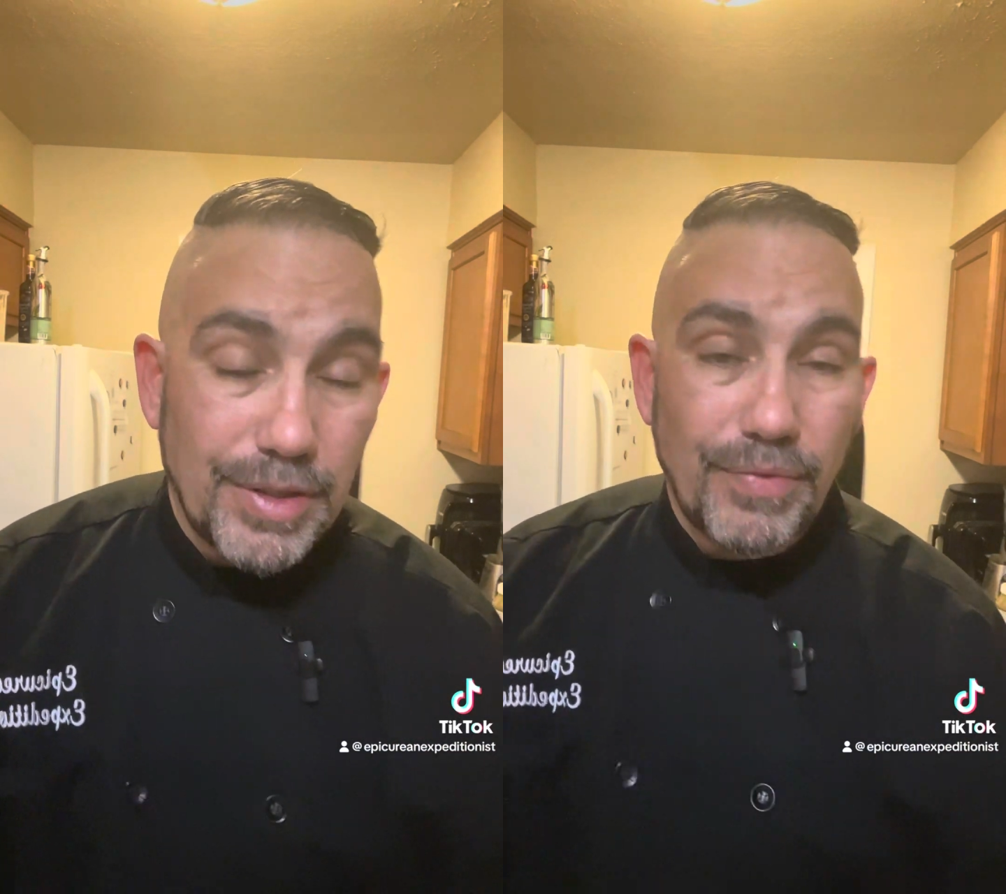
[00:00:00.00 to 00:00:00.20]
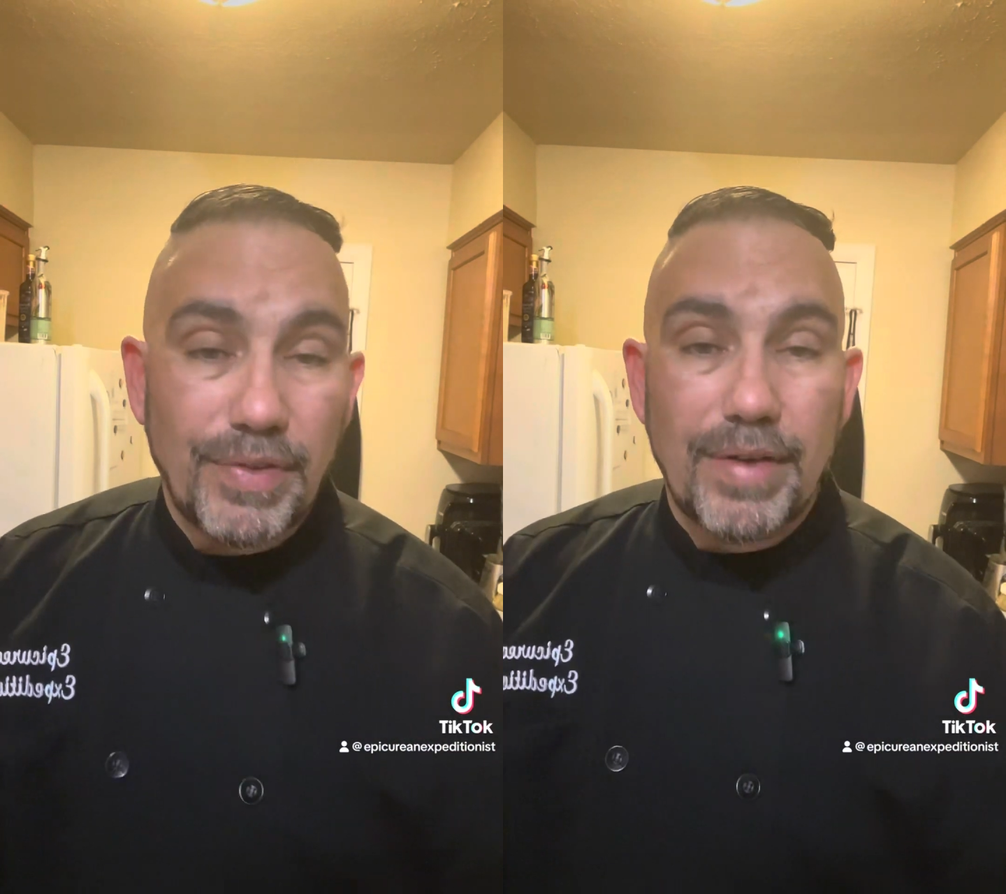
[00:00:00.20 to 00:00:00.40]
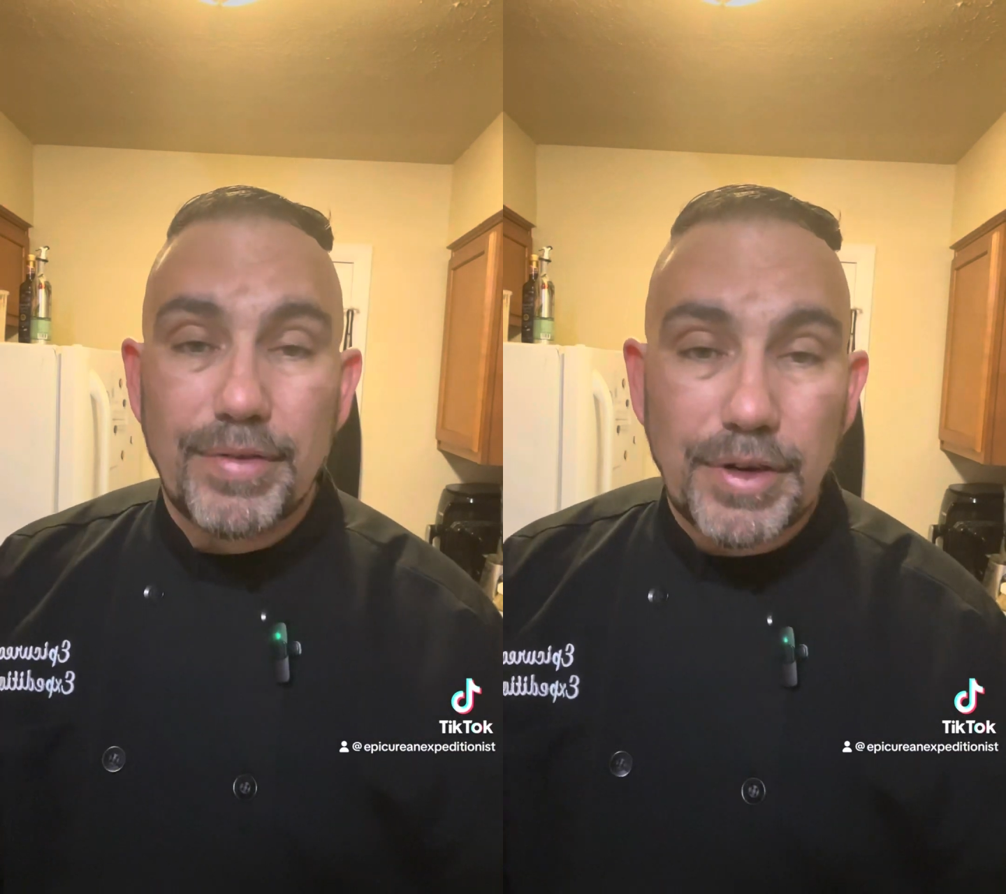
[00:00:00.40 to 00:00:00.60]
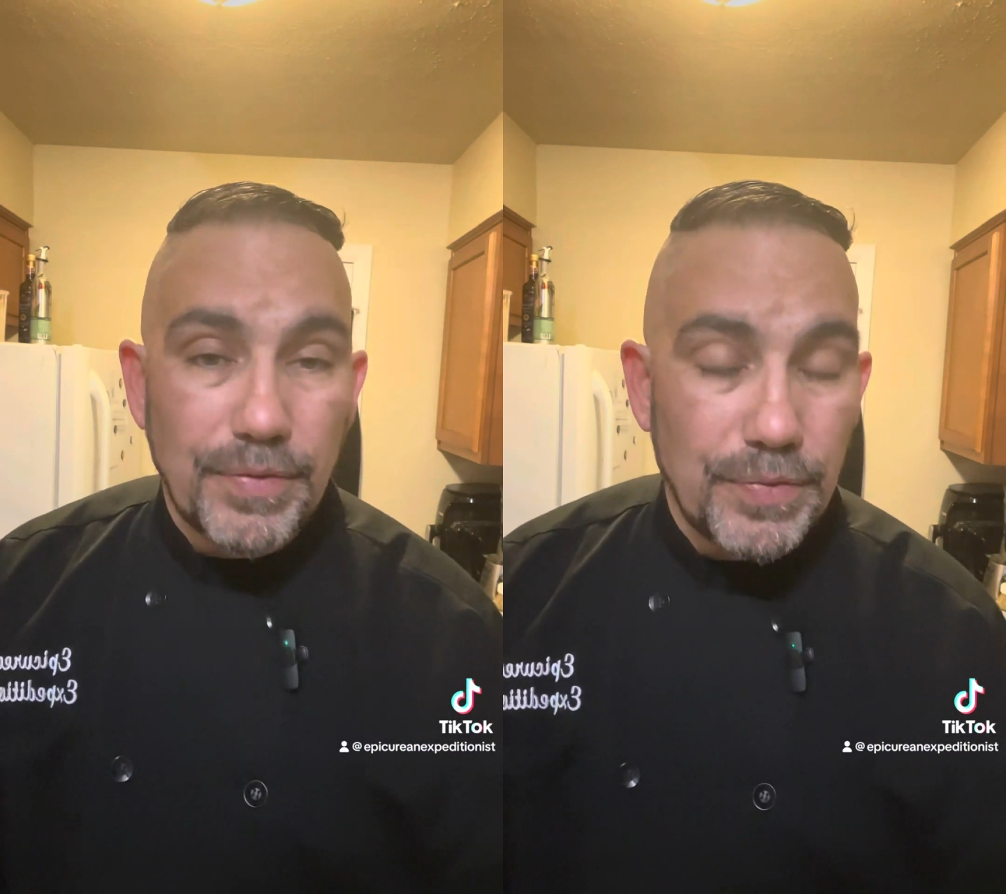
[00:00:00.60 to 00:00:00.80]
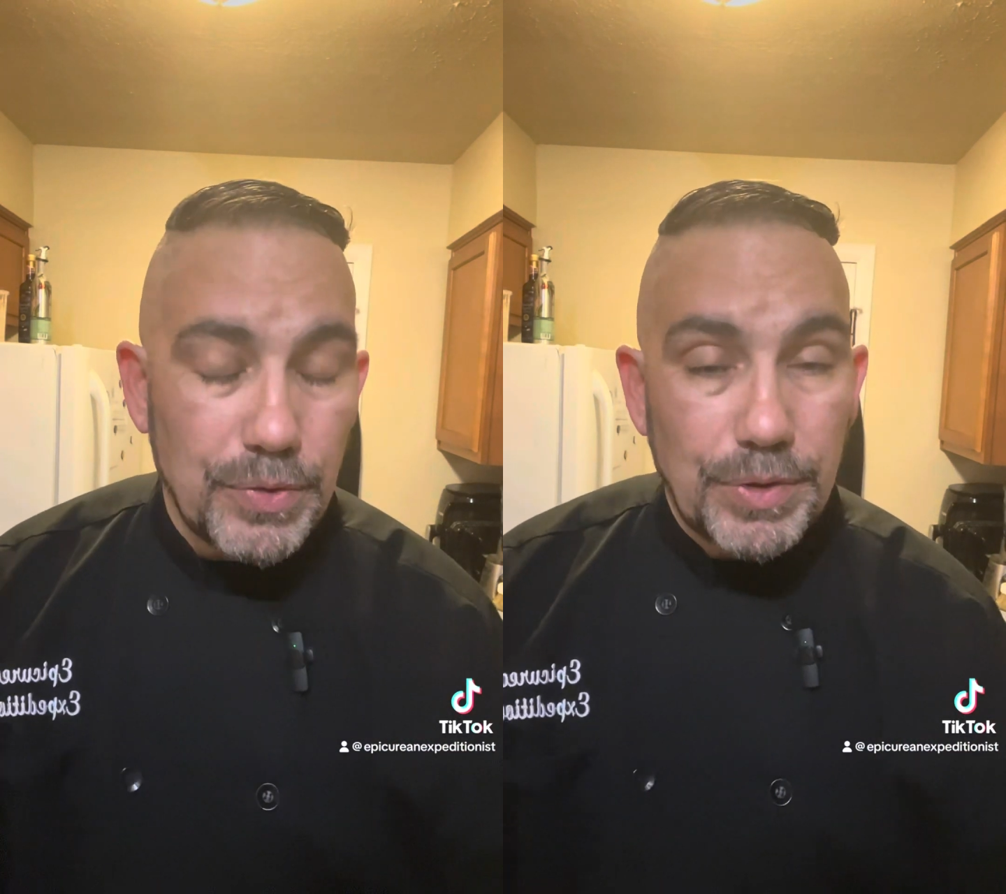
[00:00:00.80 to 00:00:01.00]
to flavor your
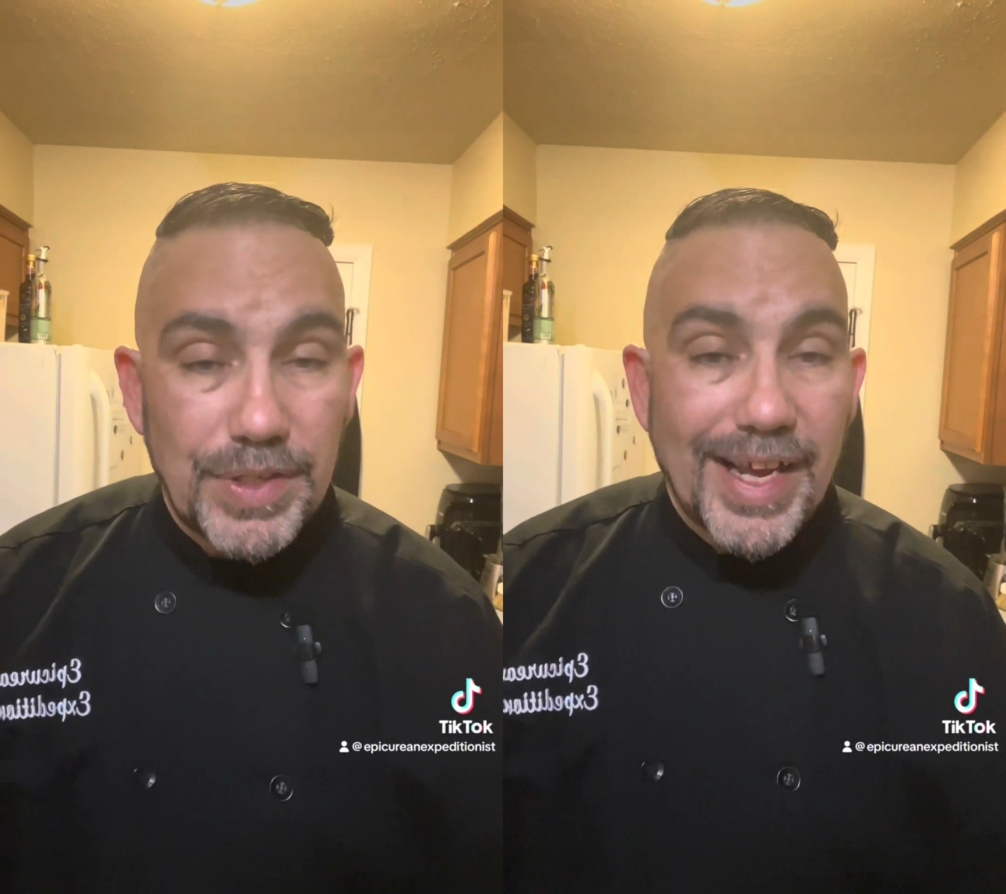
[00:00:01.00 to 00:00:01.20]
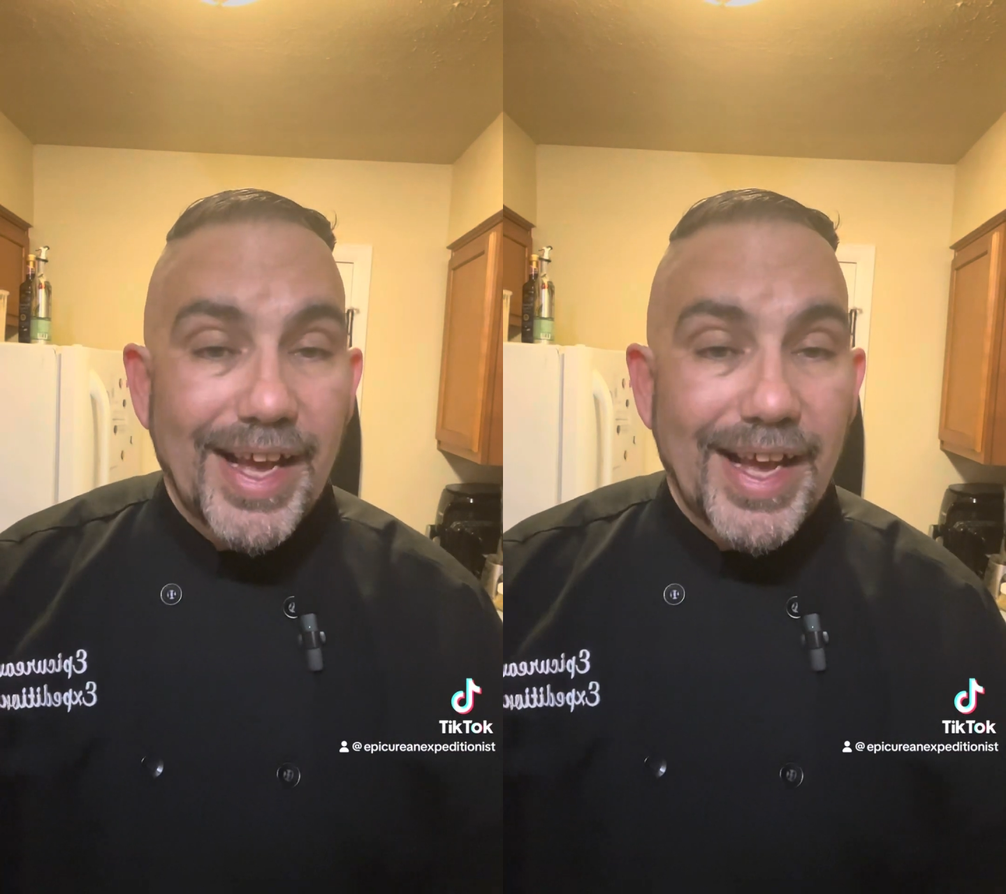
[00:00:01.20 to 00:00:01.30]
foods,